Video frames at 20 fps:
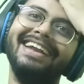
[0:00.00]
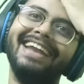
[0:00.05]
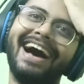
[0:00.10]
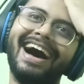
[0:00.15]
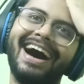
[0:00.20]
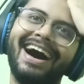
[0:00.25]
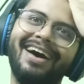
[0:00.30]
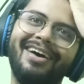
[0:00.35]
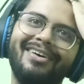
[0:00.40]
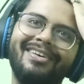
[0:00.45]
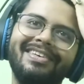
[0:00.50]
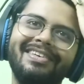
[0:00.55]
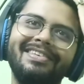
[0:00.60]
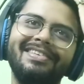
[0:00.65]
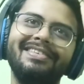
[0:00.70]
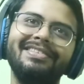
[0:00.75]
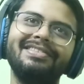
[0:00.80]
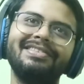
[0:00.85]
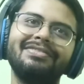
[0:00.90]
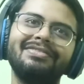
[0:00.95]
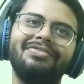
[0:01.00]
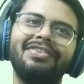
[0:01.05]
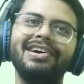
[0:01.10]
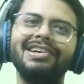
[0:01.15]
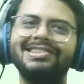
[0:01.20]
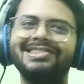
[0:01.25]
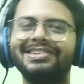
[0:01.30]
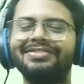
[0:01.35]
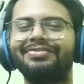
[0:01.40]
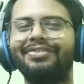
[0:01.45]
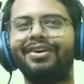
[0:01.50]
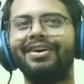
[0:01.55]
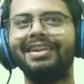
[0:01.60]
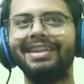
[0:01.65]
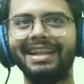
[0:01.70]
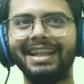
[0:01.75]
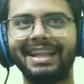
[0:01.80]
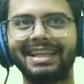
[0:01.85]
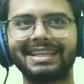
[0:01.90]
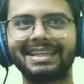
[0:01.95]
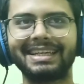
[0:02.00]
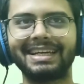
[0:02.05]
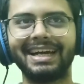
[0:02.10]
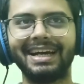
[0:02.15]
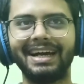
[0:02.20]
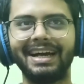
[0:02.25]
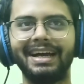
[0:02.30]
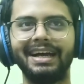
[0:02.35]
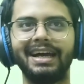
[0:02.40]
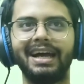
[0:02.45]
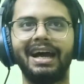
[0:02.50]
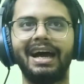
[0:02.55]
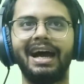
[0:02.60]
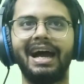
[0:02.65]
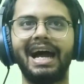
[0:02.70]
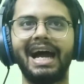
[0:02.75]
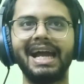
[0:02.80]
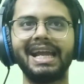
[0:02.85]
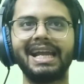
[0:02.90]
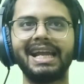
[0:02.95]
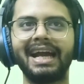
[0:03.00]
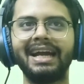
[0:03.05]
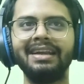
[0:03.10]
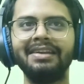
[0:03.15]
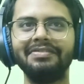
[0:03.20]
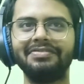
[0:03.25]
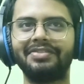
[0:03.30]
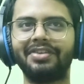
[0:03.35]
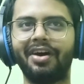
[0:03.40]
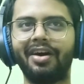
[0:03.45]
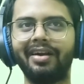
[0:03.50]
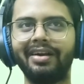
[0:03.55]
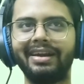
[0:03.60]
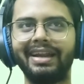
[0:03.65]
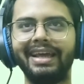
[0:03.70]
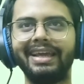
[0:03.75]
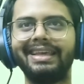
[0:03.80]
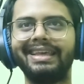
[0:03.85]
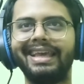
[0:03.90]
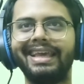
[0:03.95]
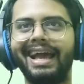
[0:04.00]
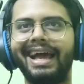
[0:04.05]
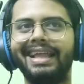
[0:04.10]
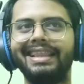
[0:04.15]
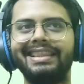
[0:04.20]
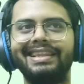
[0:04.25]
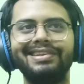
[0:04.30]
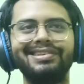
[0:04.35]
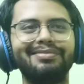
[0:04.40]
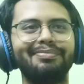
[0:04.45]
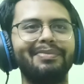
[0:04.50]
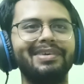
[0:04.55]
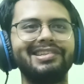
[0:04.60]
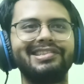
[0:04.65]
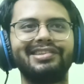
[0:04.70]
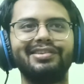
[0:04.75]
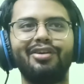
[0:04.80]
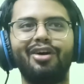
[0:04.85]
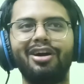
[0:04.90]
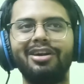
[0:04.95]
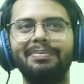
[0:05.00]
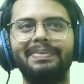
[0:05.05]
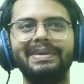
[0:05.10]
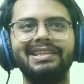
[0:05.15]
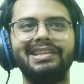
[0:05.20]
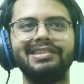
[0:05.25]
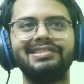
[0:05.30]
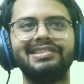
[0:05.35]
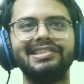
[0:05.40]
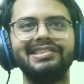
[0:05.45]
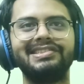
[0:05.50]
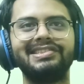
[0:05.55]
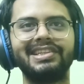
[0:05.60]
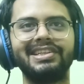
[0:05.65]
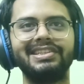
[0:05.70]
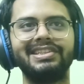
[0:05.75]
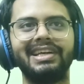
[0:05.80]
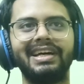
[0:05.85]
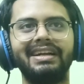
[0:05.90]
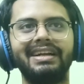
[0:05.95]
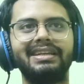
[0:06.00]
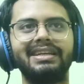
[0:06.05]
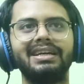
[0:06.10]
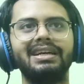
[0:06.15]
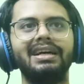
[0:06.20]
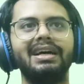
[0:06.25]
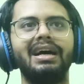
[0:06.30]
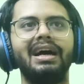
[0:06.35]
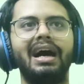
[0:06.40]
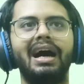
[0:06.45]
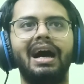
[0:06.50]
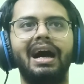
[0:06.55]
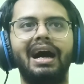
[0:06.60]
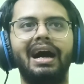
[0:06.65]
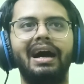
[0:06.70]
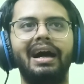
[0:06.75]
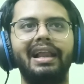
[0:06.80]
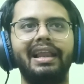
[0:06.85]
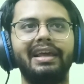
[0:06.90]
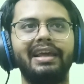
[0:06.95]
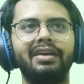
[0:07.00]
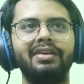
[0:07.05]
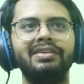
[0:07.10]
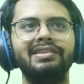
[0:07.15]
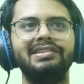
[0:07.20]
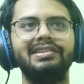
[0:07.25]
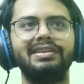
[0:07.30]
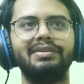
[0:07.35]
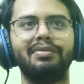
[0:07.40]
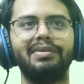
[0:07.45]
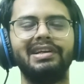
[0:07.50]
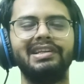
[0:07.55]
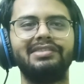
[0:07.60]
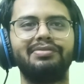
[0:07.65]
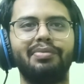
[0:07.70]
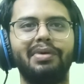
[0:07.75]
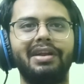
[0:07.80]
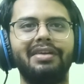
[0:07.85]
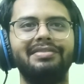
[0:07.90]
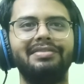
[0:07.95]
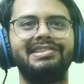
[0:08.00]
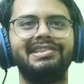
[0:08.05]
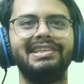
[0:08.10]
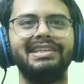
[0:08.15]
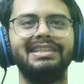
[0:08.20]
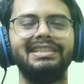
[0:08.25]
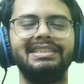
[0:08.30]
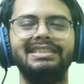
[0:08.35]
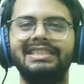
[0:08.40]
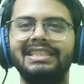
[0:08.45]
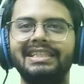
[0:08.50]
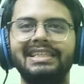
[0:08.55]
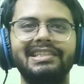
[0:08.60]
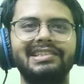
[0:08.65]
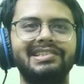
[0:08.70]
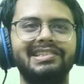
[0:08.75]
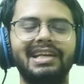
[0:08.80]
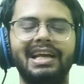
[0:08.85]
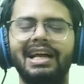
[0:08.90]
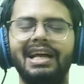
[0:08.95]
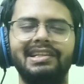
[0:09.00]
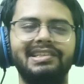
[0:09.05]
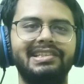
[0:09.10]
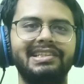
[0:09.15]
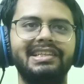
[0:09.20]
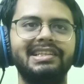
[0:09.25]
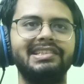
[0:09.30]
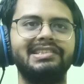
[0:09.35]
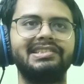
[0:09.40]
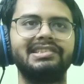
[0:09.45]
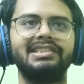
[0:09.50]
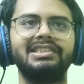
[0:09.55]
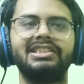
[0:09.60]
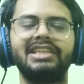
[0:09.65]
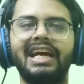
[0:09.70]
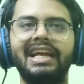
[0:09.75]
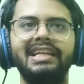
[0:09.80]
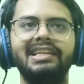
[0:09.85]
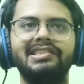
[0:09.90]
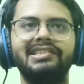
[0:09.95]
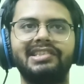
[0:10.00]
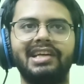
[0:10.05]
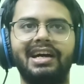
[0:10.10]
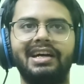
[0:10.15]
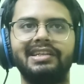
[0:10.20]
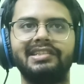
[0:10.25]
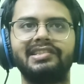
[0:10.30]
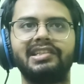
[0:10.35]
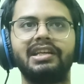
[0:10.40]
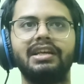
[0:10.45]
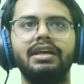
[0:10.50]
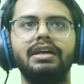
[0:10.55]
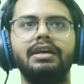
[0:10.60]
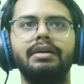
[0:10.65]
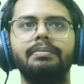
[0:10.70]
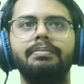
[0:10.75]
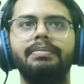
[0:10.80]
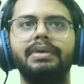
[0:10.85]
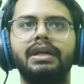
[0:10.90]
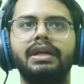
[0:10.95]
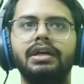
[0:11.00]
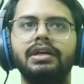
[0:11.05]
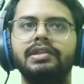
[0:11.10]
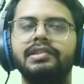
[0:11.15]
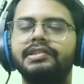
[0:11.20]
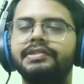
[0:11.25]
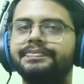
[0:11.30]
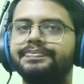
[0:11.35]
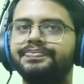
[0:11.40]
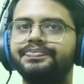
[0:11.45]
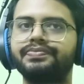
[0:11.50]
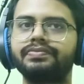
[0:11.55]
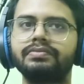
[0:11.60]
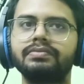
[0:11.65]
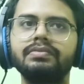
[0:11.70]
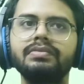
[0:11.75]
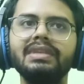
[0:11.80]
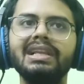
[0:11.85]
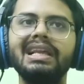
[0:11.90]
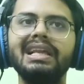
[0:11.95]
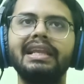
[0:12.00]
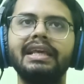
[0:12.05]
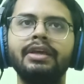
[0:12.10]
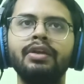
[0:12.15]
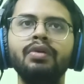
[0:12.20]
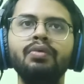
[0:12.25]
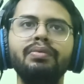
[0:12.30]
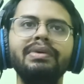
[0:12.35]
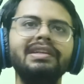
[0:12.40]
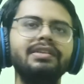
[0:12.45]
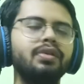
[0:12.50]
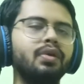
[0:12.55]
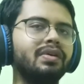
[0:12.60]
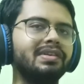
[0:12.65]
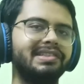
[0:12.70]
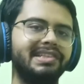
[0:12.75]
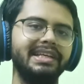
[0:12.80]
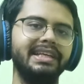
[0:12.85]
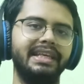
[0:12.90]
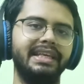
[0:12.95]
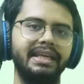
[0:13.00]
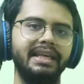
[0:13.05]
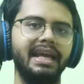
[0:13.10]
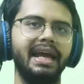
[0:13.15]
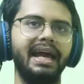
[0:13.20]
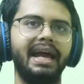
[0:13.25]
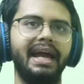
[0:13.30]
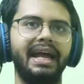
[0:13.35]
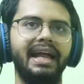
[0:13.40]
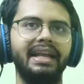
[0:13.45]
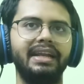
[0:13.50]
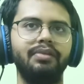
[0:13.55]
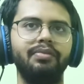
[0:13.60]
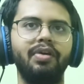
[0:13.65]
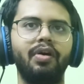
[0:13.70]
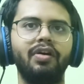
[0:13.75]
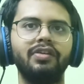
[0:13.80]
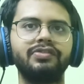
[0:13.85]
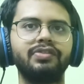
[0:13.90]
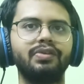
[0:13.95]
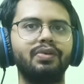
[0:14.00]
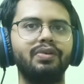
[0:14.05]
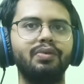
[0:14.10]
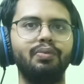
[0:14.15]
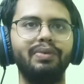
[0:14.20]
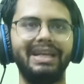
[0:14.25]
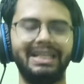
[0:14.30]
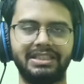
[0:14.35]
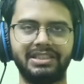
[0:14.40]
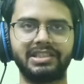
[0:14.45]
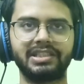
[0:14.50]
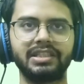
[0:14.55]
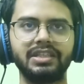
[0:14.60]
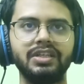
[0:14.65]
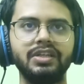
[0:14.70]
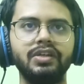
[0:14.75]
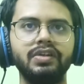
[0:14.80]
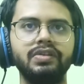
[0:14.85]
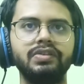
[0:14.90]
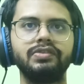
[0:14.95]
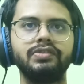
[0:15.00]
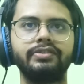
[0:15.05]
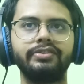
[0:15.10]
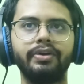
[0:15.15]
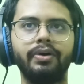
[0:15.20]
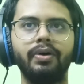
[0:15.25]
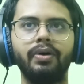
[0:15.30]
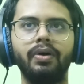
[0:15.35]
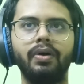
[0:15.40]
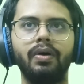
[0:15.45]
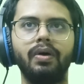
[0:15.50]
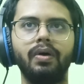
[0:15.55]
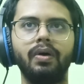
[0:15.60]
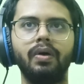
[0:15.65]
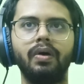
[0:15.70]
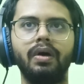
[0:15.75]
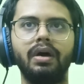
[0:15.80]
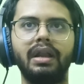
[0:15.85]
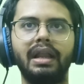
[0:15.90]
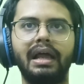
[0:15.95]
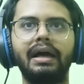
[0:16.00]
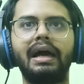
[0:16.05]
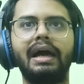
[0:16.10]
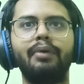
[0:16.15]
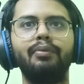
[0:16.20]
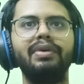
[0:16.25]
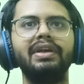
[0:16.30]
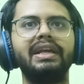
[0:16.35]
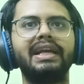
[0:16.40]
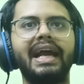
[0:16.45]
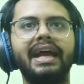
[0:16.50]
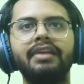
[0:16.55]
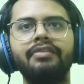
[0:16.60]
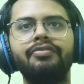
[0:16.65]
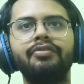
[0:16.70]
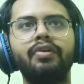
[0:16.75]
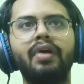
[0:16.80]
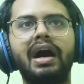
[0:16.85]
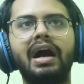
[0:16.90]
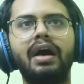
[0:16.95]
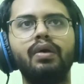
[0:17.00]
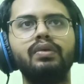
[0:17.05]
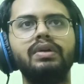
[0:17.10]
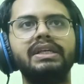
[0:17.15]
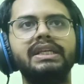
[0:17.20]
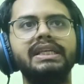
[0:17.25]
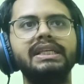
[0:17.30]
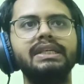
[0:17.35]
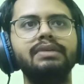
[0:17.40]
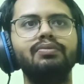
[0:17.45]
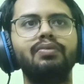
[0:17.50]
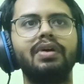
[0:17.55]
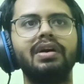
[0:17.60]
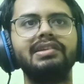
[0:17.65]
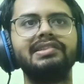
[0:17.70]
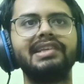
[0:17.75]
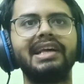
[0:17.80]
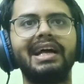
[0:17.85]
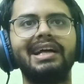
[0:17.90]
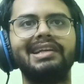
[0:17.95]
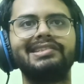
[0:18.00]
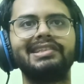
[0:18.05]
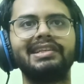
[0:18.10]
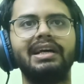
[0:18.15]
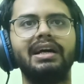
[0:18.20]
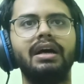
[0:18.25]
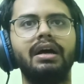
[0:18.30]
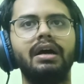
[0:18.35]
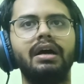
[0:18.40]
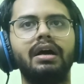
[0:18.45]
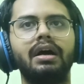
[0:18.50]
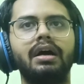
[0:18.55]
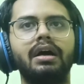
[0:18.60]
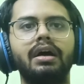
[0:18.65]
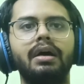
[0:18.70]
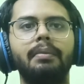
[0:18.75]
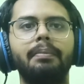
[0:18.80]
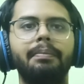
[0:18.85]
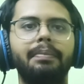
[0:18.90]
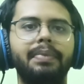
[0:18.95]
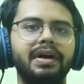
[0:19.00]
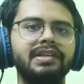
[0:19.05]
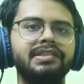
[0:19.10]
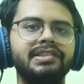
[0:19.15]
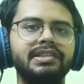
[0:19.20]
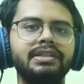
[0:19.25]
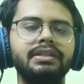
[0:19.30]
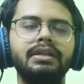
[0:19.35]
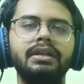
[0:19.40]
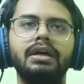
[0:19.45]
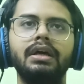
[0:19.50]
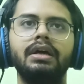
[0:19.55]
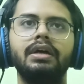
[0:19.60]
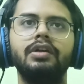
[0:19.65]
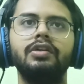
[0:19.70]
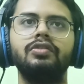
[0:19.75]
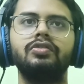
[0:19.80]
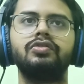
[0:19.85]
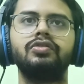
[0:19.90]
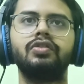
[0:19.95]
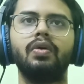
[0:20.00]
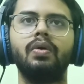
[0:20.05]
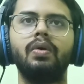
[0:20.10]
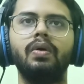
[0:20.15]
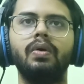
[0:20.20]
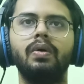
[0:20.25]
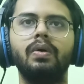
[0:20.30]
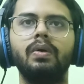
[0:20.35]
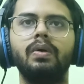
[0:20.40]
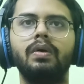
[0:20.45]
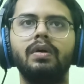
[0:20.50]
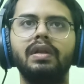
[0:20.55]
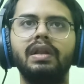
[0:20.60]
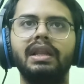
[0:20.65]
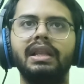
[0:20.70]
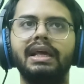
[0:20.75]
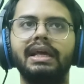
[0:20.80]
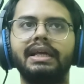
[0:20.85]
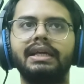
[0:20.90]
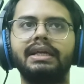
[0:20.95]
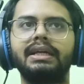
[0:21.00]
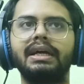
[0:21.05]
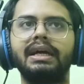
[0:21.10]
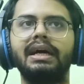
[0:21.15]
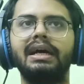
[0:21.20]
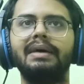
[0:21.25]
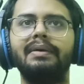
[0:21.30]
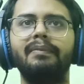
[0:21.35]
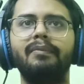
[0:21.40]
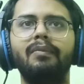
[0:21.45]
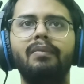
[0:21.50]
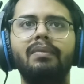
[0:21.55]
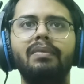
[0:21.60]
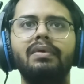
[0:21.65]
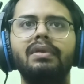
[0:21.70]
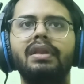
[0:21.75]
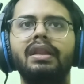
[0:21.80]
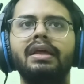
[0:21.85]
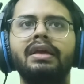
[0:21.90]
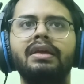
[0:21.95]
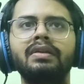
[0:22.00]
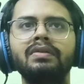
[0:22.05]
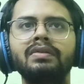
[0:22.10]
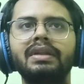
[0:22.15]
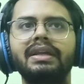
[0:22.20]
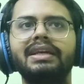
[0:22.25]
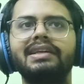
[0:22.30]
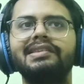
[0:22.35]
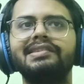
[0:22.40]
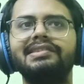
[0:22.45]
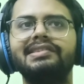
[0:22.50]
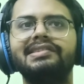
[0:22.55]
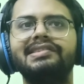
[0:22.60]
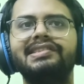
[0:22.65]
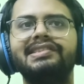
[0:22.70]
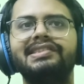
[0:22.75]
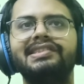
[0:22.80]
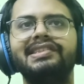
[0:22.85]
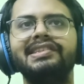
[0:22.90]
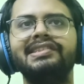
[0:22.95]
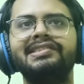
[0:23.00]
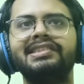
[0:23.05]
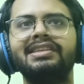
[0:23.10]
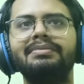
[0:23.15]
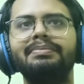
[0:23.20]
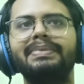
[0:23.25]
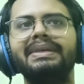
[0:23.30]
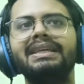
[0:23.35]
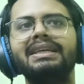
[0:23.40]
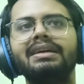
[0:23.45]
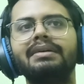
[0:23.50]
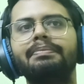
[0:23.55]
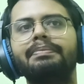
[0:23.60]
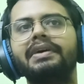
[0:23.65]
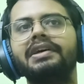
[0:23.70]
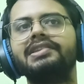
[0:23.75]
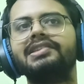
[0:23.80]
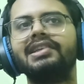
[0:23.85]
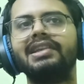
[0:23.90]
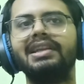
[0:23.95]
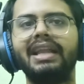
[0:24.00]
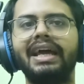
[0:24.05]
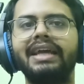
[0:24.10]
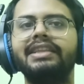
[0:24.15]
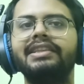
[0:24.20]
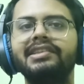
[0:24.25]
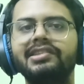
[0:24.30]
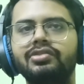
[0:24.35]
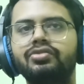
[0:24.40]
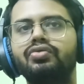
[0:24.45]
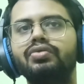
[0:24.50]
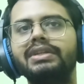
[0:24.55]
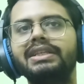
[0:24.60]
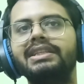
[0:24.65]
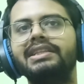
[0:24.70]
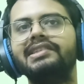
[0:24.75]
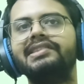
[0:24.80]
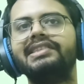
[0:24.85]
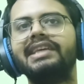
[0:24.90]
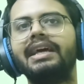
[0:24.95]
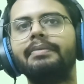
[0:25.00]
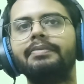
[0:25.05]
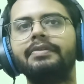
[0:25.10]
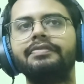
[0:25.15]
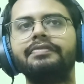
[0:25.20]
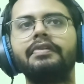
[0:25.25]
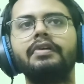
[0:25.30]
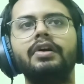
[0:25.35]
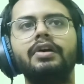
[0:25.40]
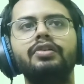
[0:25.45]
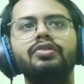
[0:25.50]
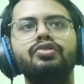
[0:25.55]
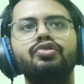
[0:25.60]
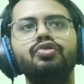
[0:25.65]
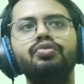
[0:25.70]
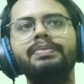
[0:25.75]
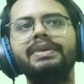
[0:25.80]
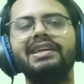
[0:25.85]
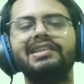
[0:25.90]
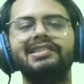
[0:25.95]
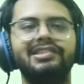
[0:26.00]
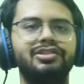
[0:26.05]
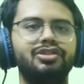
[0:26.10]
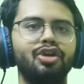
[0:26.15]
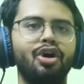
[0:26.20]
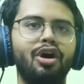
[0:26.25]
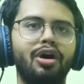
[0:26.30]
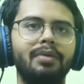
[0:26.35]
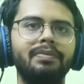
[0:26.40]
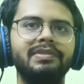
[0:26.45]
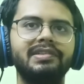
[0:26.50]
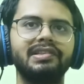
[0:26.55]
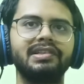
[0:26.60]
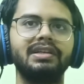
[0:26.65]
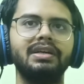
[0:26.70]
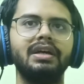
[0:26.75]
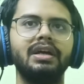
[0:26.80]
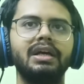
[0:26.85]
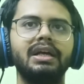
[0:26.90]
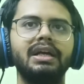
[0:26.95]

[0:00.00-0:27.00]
Now, first of all, like, I kind of thought, like, yeah, this must not be the sister that like, you know, is one of Ziggy's shining stars, because, like, you know, we know Ziggy and we also know Witch, so we kind of know how he was as a person. So, like, you know, like, sister being a person like this, doing these type of dubious jobs,